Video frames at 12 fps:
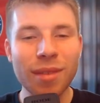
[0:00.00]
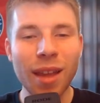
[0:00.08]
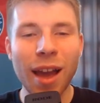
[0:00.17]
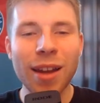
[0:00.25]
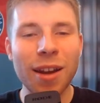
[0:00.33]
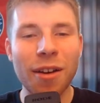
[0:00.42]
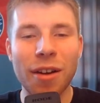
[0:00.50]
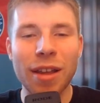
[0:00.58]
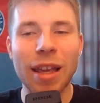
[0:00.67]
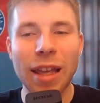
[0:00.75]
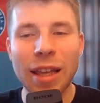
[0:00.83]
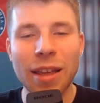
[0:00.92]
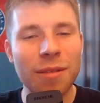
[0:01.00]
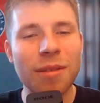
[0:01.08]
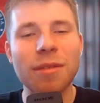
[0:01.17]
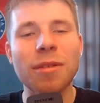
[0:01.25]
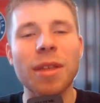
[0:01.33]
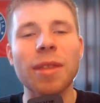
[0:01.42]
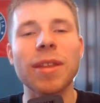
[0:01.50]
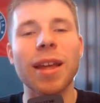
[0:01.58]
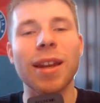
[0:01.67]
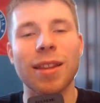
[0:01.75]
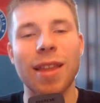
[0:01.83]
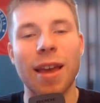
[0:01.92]
I know he, he at the
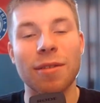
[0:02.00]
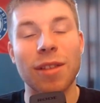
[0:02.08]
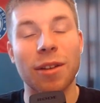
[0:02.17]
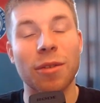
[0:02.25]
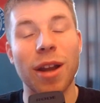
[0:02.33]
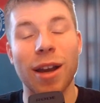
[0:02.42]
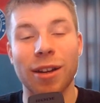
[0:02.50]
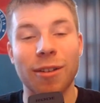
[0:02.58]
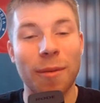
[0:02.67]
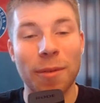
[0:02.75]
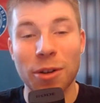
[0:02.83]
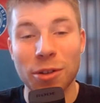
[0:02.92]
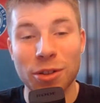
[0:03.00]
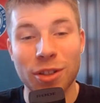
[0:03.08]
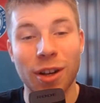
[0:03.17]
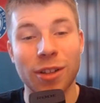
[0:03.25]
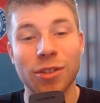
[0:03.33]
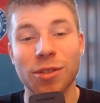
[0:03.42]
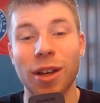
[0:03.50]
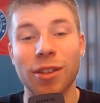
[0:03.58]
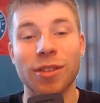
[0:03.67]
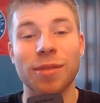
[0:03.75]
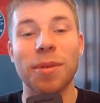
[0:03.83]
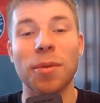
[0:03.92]
end of the day, like, we're not going to remember who starts, who
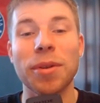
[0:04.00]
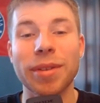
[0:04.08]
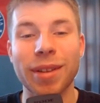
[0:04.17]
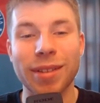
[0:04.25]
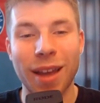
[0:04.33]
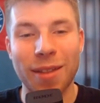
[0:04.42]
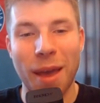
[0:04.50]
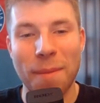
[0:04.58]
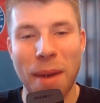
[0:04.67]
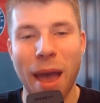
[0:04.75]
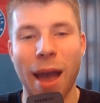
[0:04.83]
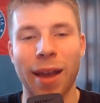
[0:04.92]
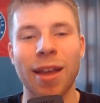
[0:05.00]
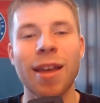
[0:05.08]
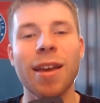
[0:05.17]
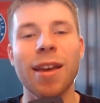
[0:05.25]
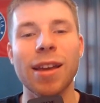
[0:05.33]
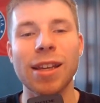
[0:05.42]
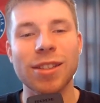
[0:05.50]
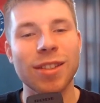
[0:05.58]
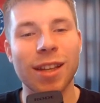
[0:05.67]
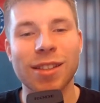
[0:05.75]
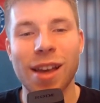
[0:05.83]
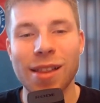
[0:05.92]
doesn't. But when you look down that pack, he
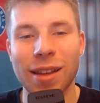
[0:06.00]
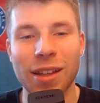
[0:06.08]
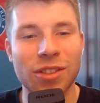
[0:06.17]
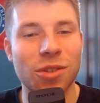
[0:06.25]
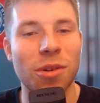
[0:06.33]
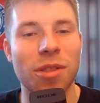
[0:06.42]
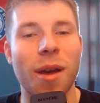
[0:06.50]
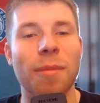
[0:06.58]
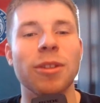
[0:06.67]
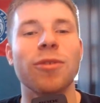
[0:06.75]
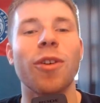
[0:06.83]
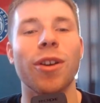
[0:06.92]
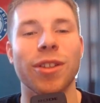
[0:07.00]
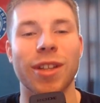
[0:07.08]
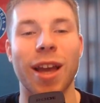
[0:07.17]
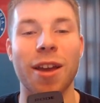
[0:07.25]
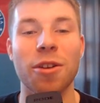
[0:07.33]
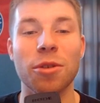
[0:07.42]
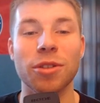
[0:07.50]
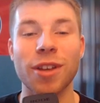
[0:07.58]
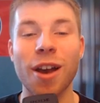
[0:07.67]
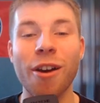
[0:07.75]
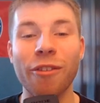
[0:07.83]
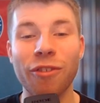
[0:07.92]
sticks out like a sore thumb as far as a guy who is
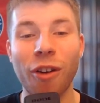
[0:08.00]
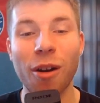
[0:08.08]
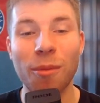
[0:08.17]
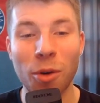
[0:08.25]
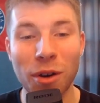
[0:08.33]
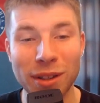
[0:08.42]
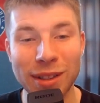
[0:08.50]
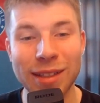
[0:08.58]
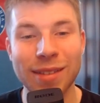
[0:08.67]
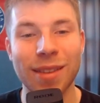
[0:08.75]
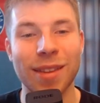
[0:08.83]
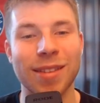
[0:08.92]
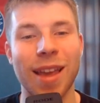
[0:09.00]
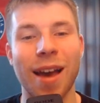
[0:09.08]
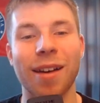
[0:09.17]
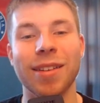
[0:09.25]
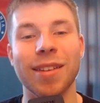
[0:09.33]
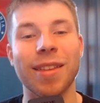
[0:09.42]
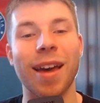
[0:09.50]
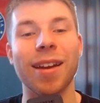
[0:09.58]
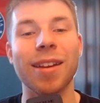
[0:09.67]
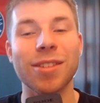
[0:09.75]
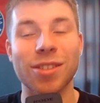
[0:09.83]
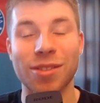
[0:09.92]
far more elite than the talent that
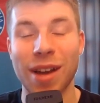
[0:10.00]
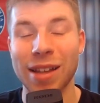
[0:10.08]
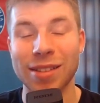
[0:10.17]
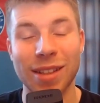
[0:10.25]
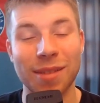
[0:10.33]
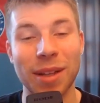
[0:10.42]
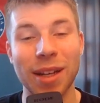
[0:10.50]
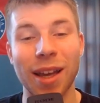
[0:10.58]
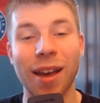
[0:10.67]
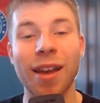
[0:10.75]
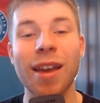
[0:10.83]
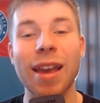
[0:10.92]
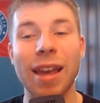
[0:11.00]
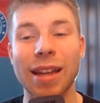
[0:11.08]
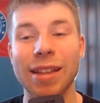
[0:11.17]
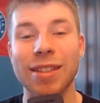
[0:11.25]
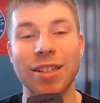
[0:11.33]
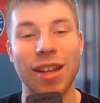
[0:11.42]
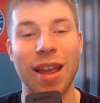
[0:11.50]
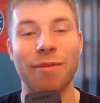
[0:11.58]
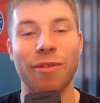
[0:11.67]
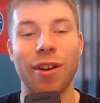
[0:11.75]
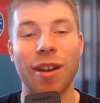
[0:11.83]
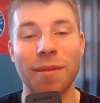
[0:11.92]
surrounds him. And uh, it is a shame
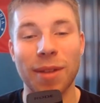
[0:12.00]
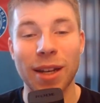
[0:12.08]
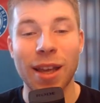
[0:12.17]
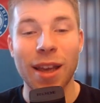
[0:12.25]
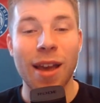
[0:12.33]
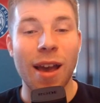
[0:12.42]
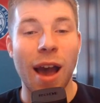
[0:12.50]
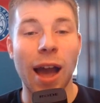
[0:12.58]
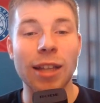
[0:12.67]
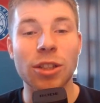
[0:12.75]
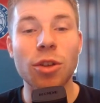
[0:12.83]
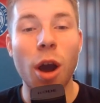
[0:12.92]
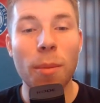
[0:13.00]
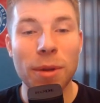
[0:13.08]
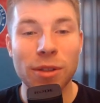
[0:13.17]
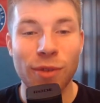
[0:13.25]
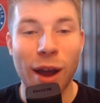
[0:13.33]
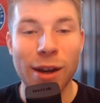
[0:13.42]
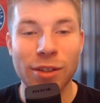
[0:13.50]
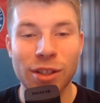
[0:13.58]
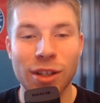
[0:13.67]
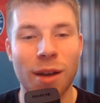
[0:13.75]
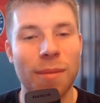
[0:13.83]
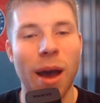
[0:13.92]
for him. And I do hope this fires it
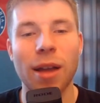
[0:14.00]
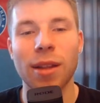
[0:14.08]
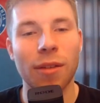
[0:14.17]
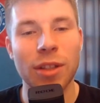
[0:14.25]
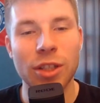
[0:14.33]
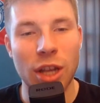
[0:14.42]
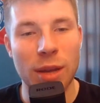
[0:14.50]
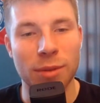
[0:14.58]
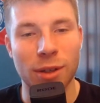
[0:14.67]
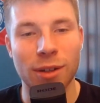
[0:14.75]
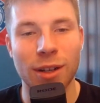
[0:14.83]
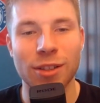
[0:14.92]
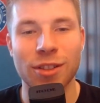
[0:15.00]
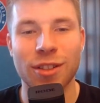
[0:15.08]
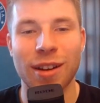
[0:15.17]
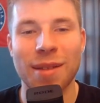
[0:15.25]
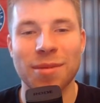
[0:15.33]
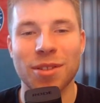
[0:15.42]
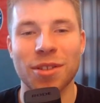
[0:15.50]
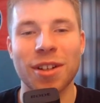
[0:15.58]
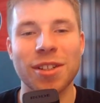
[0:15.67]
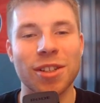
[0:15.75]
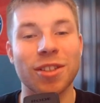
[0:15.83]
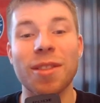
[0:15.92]
up. I love the James Harden Instagram story,
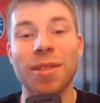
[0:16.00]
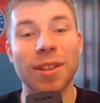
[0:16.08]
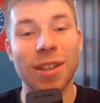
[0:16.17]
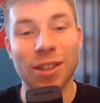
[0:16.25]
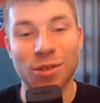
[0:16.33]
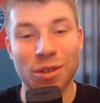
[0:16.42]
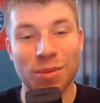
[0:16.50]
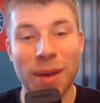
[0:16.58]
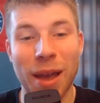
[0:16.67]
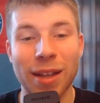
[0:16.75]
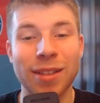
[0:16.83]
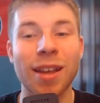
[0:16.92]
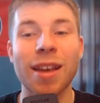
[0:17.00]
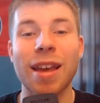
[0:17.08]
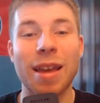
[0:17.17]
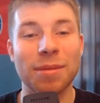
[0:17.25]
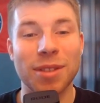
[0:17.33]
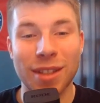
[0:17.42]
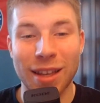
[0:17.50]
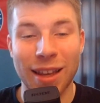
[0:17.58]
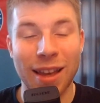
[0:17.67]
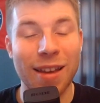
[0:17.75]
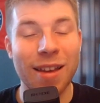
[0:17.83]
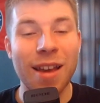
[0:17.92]
just the disrespect, him seeing
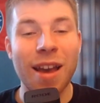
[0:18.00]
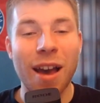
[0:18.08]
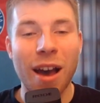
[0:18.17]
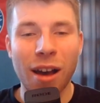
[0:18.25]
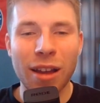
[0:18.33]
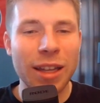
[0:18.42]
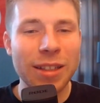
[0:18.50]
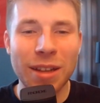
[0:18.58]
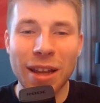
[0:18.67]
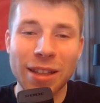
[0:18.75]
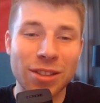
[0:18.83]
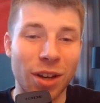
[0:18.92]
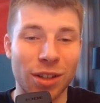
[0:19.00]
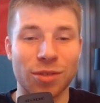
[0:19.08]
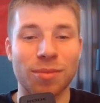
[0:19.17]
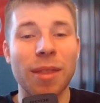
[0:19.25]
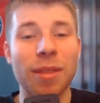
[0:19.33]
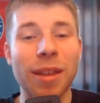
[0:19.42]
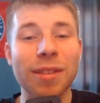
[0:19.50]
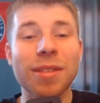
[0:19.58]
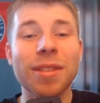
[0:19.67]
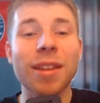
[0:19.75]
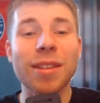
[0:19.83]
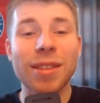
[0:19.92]
it. Uh, it it's awesome.
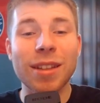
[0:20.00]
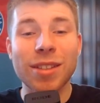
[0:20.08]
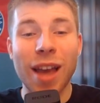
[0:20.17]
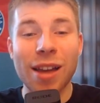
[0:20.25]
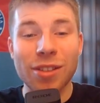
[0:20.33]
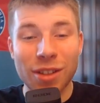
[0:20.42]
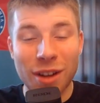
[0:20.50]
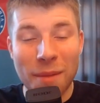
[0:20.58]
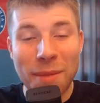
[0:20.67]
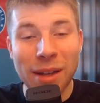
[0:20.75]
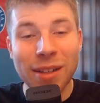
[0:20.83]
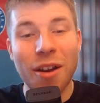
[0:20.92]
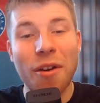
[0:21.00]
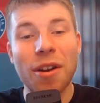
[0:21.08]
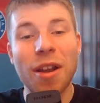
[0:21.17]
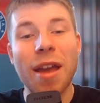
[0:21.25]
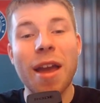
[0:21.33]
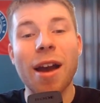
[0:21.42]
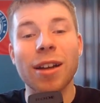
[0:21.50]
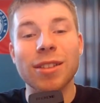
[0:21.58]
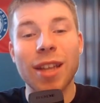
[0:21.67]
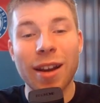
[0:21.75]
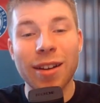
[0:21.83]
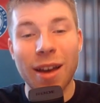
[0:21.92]
Th these guys are about to go on a, a
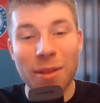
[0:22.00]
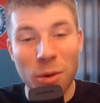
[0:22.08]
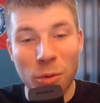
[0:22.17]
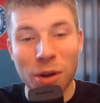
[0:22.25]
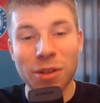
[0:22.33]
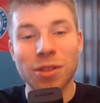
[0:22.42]
tear down the world